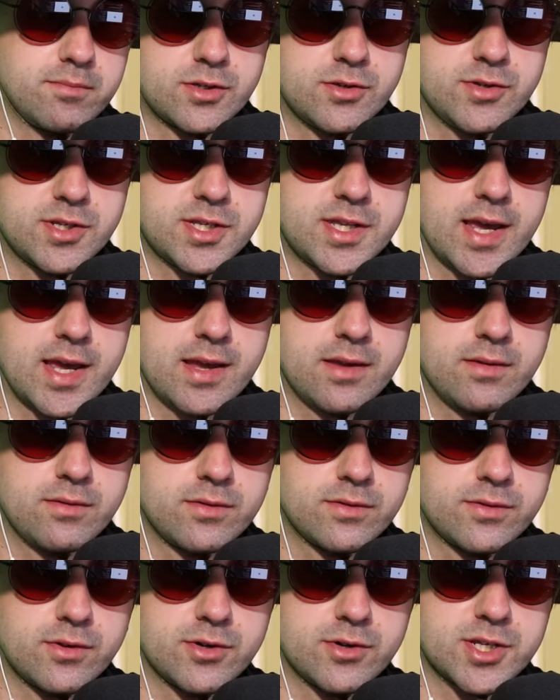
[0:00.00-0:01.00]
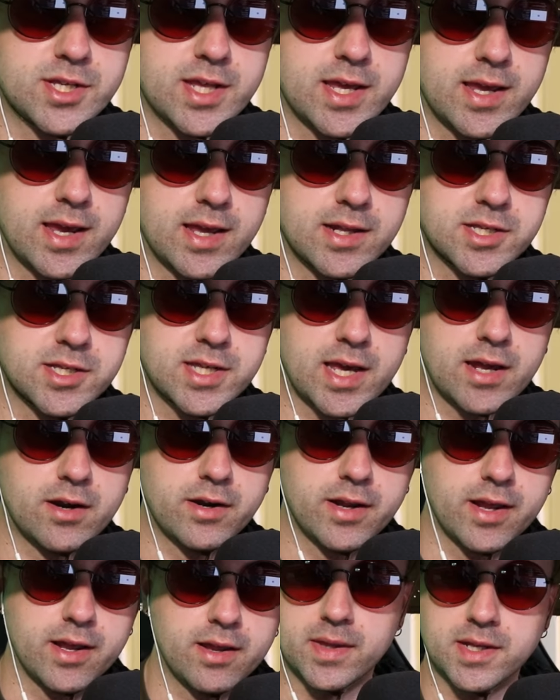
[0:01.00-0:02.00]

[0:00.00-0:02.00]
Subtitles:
Tuesday, Thursday, and Saturday.